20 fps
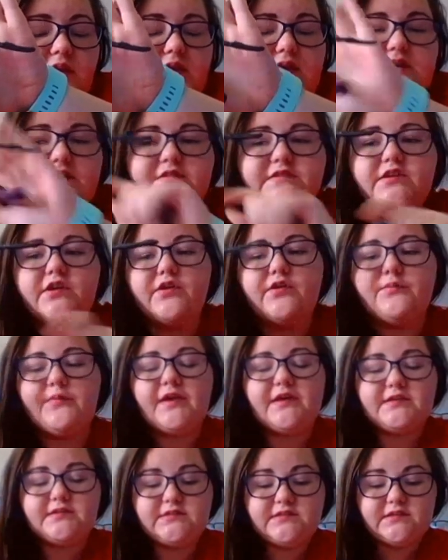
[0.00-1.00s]
And so it
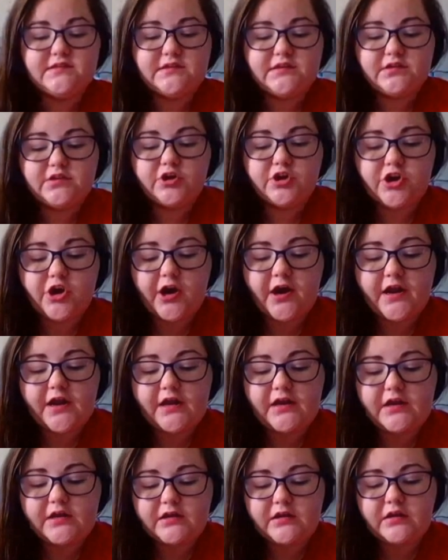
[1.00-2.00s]
makes it
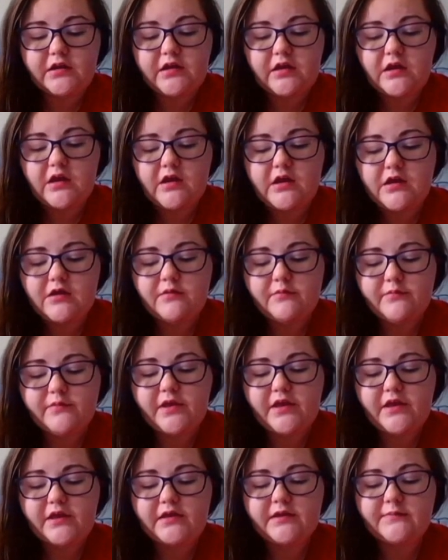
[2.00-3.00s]
great um,
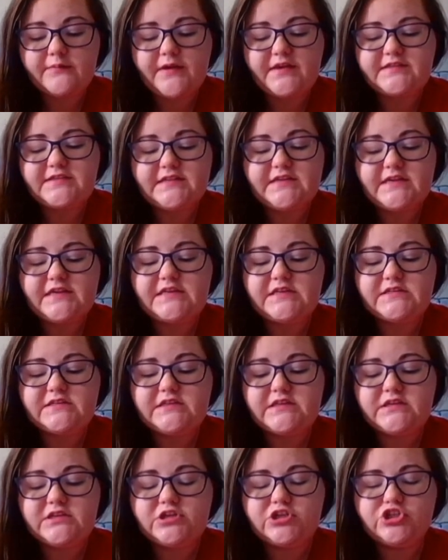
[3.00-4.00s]
and it makes it
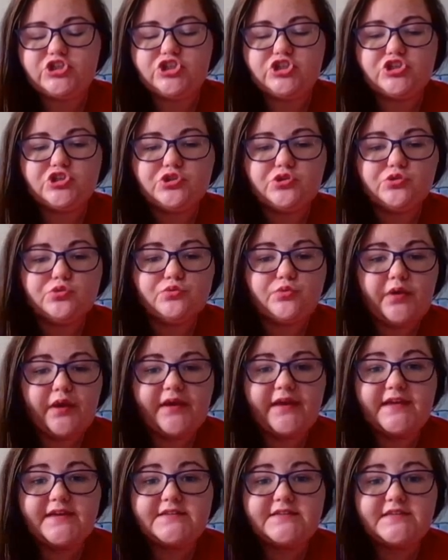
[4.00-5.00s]
easy to
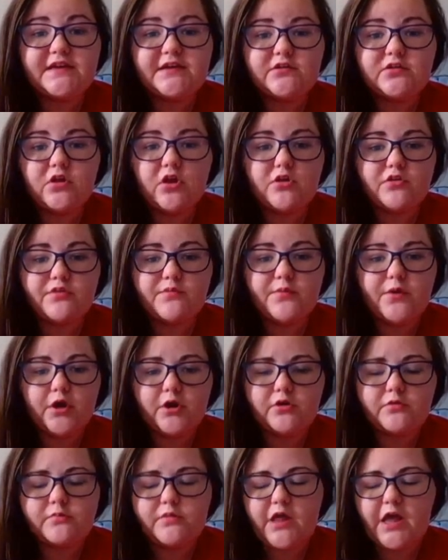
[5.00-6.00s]
get down on the
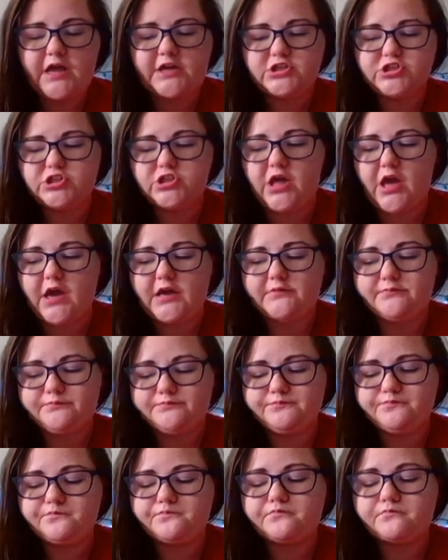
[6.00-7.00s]
bottom lash line
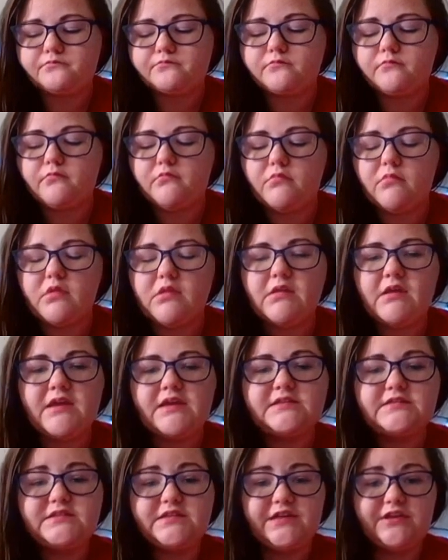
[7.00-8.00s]

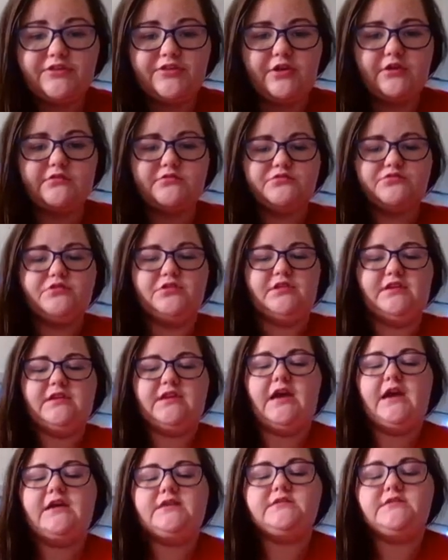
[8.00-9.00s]
and to get those really
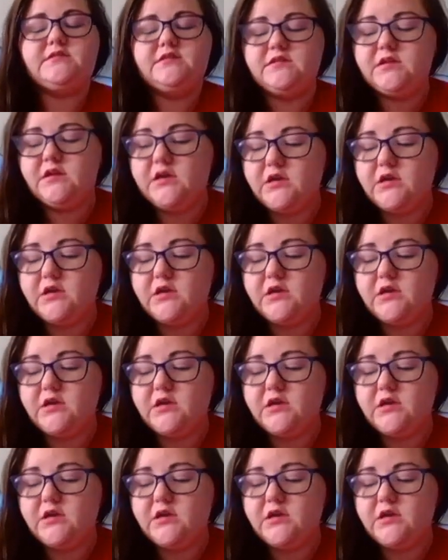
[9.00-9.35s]
nice.